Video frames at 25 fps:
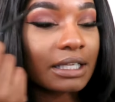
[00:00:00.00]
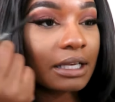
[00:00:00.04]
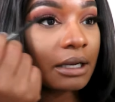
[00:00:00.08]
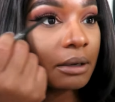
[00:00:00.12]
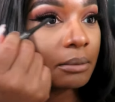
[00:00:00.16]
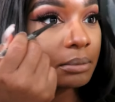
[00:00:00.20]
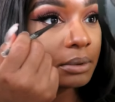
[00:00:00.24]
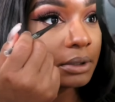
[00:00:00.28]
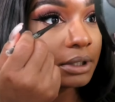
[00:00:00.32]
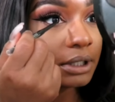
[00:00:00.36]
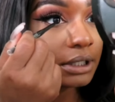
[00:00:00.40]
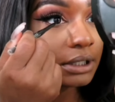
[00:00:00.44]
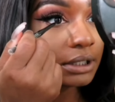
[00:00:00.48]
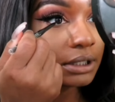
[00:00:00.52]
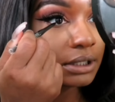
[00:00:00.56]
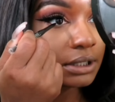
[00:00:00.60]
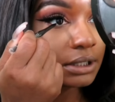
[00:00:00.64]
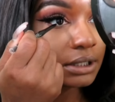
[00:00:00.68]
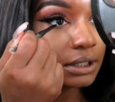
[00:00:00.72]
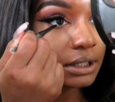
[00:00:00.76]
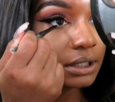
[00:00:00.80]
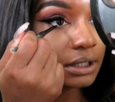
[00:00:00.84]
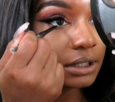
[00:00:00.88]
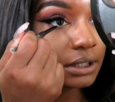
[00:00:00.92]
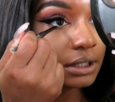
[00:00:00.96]
and I'm putting this
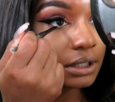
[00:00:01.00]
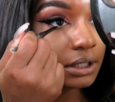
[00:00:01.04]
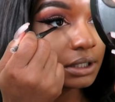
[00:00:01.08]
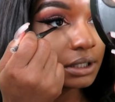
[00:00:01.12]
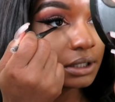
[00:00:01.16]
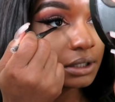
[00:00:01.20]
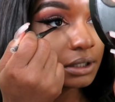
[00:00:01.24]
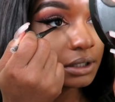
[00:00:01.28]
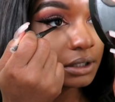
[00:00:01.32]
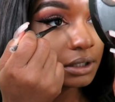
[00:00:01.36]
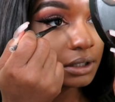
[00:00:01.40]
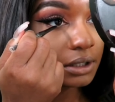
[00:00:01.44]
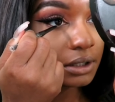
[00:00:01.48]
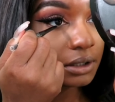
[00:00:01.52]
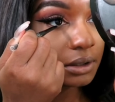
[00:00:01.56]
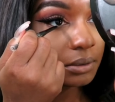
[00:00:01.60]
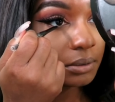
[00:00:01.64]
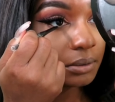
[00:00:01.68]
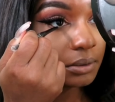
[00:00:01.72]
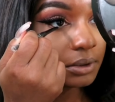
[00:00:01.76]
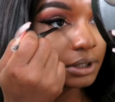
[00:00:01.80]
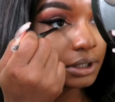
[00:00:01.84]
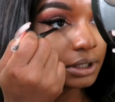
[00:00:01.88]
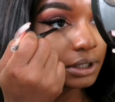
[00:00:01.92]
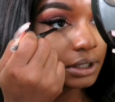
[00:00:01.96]
in the
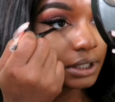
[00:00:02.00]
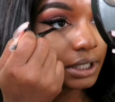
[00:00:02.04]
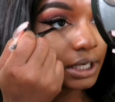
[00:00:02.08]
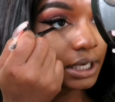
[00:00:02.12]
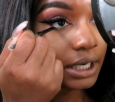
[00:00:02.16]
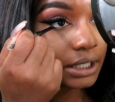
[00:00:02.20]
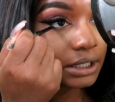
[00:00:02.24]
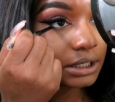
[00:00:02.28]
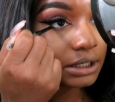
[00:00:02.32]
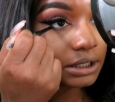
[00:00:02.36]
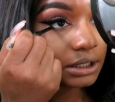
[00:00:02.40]
lower lash